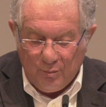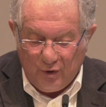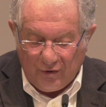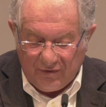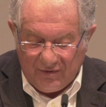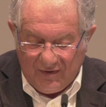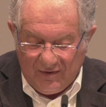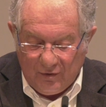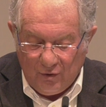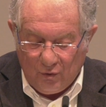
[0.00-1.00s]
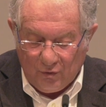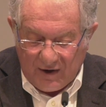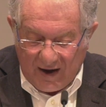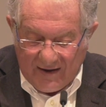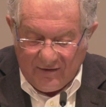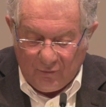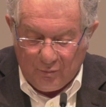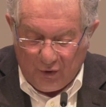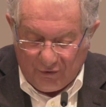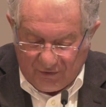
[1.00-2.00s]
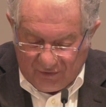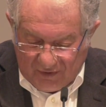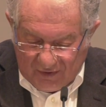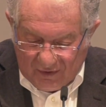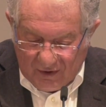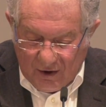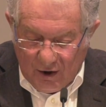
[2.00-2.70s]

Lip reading: processes or kinds of processes,